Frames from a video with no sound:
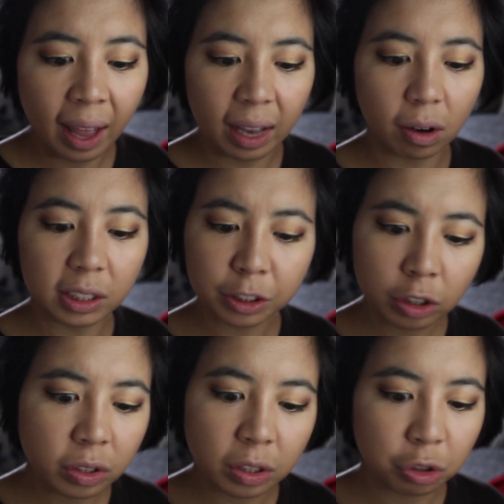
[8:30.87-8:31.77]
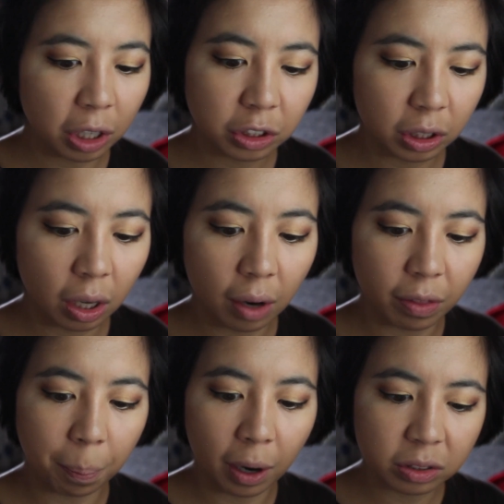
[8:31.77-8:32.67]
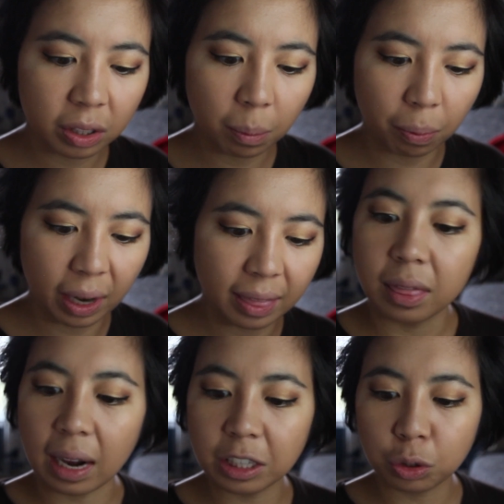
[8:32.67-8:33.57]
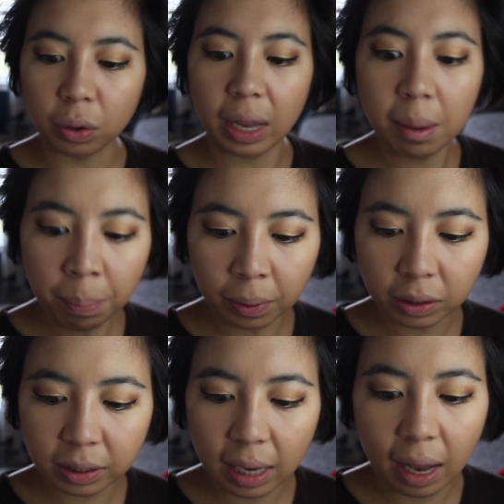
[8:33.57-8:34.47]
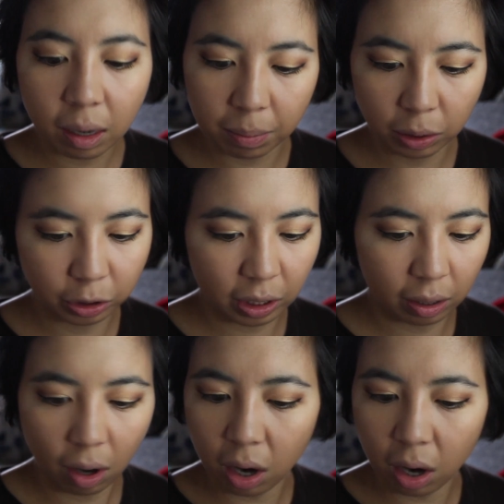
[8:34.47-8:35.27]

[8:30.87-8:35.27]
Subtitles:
and alters the structure of the parts of the brain that control impulse and emotion,